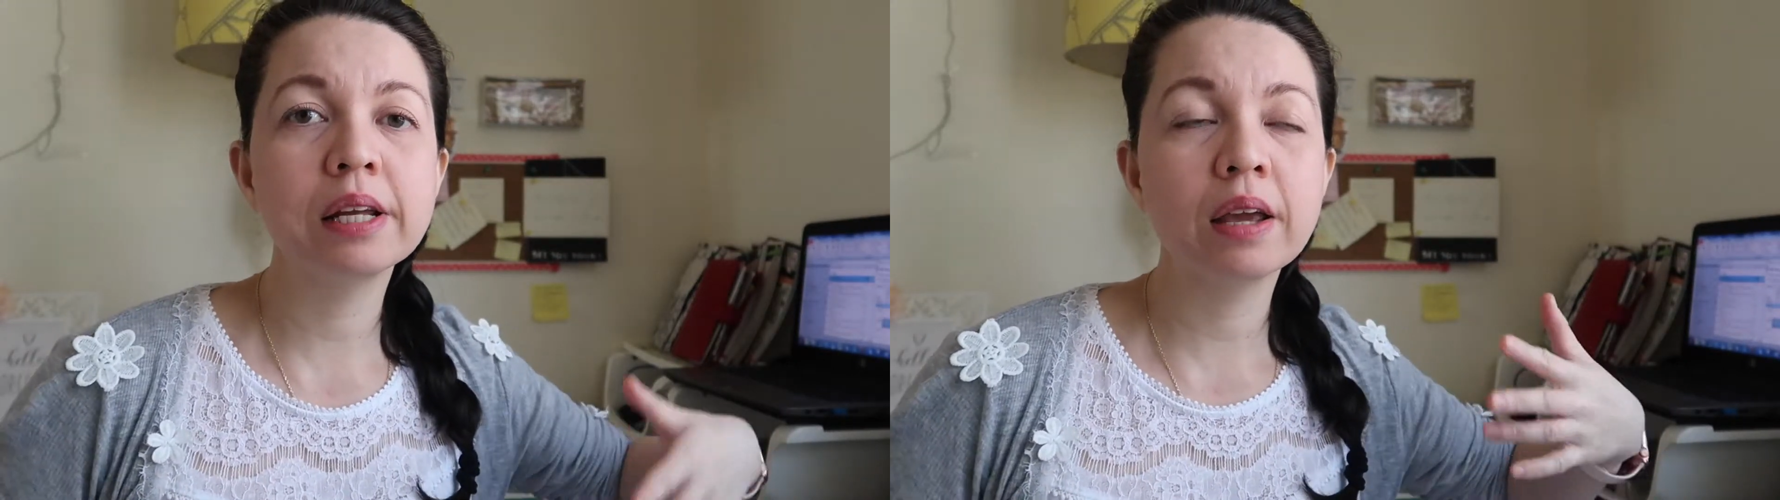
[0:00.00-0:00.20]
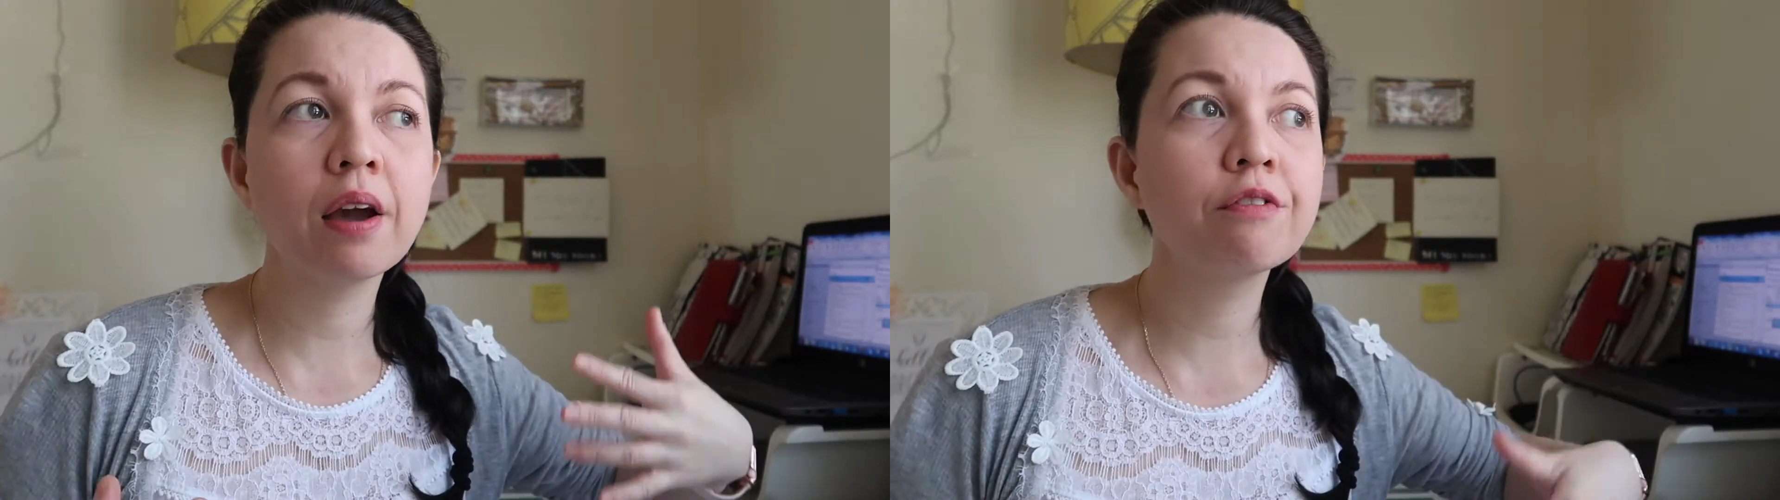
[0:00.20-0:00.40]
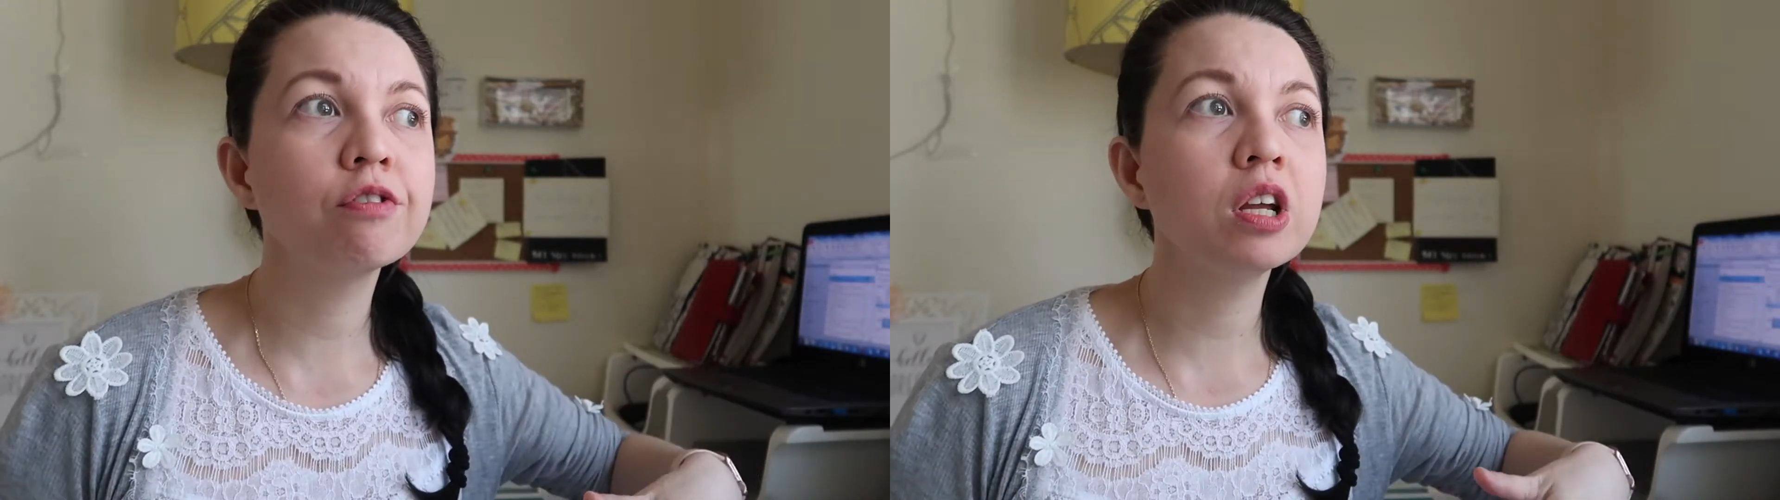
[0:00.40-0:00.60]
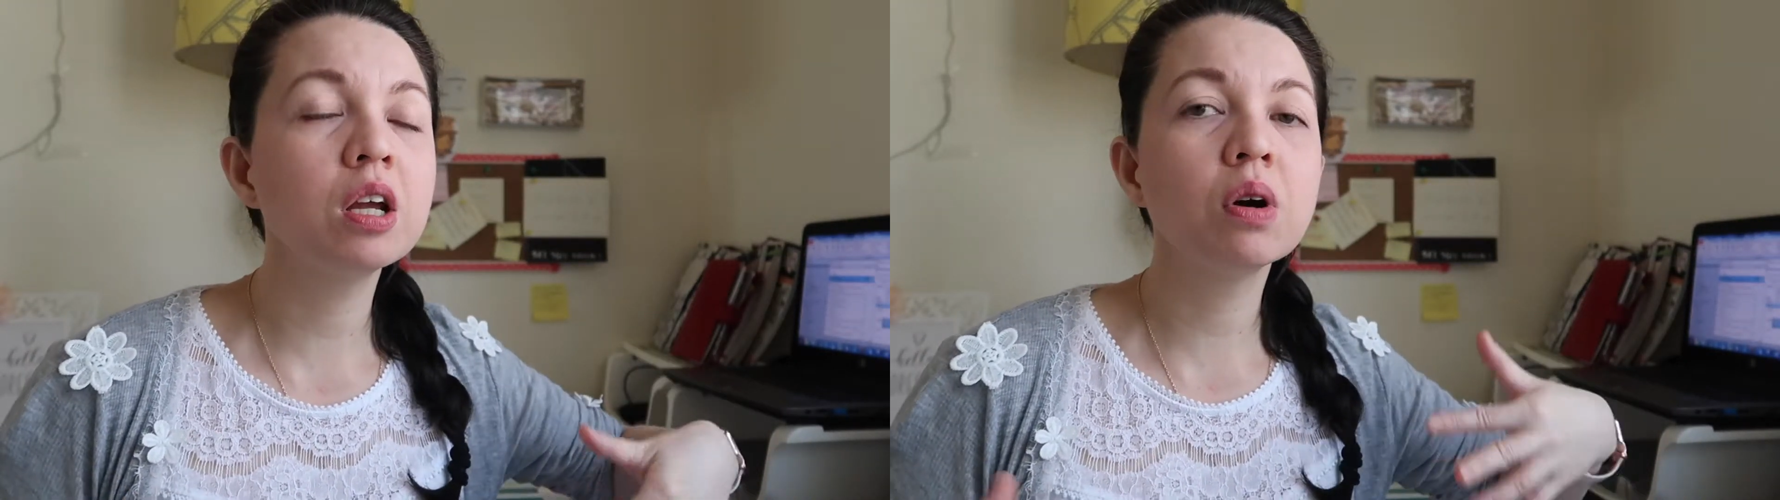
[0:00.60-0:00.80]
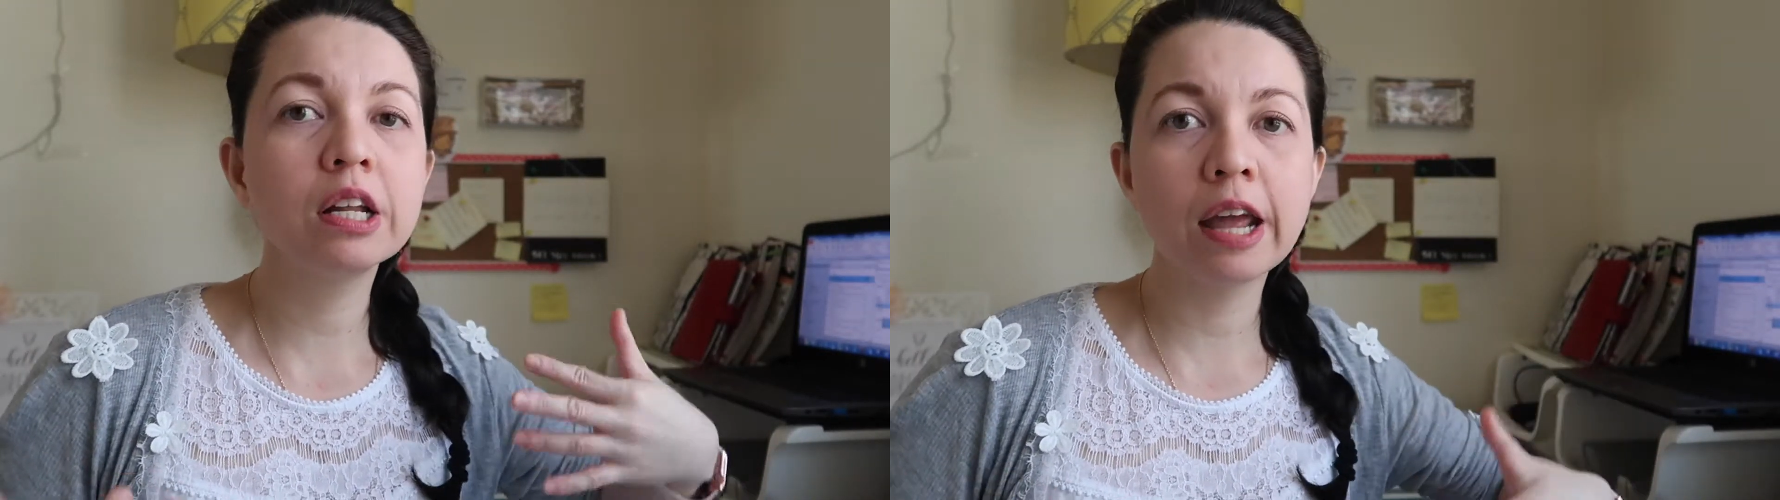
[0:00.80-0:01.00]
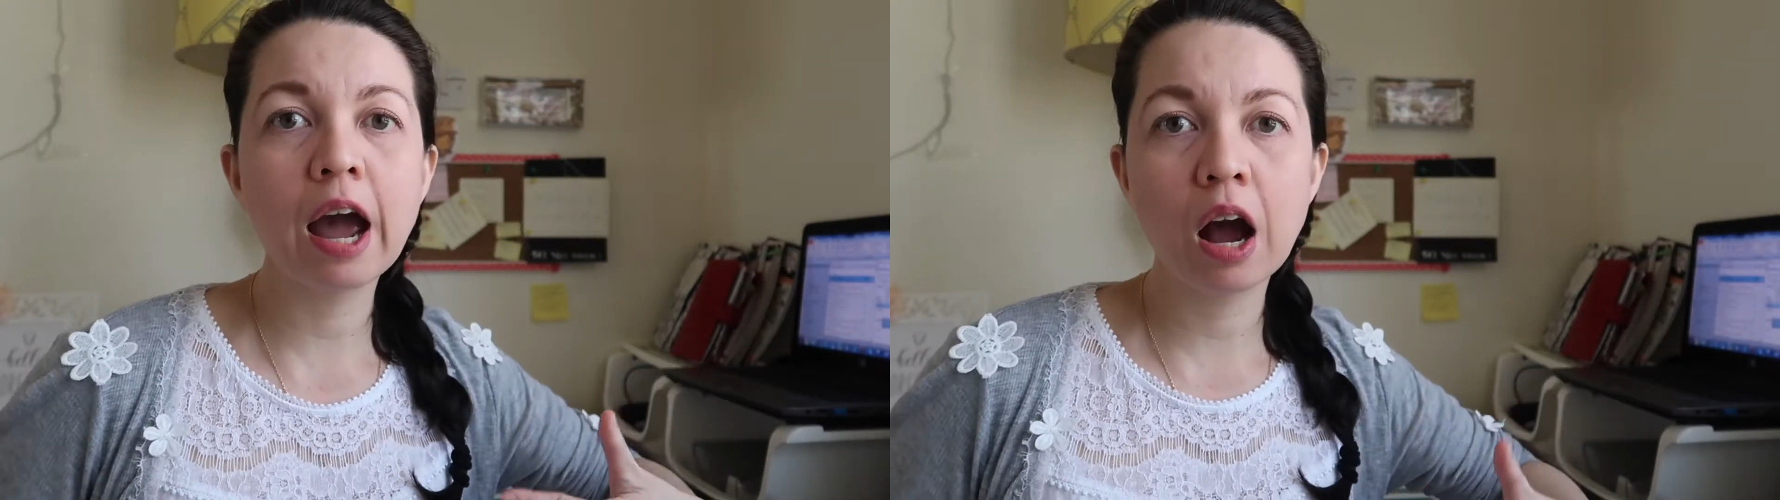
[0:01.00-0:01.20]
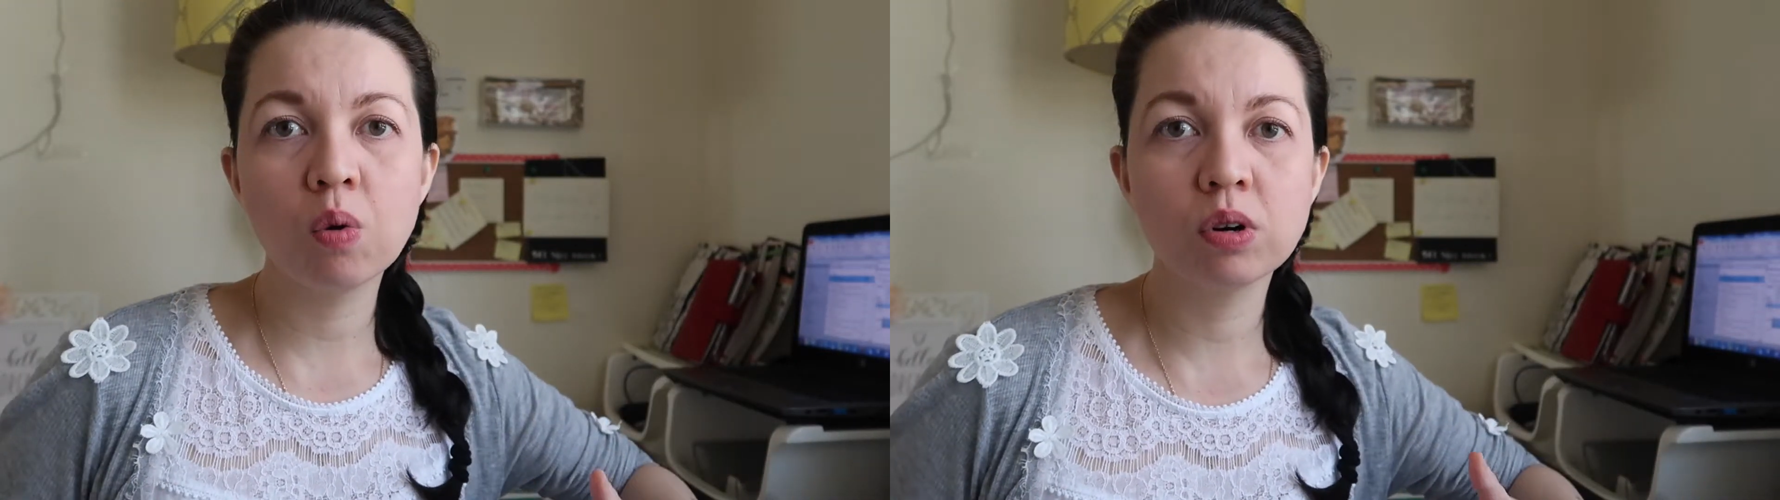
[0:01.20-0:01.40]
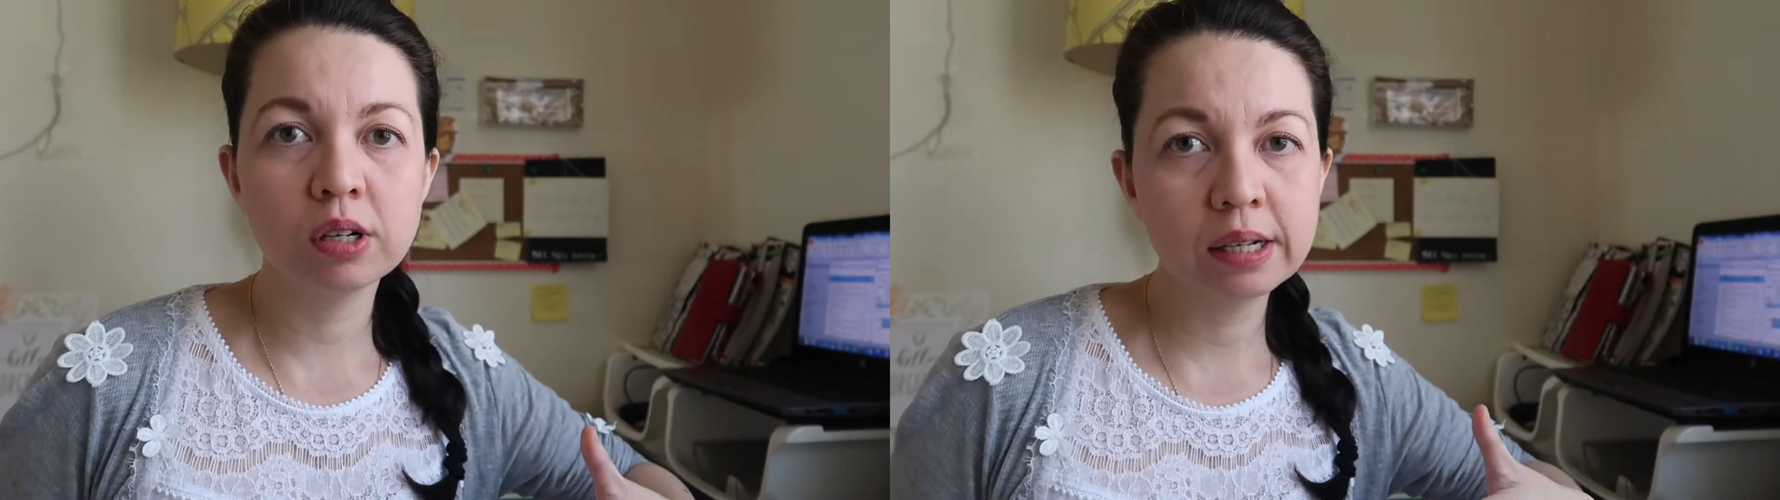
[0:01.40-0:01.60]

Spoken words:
like every an hour,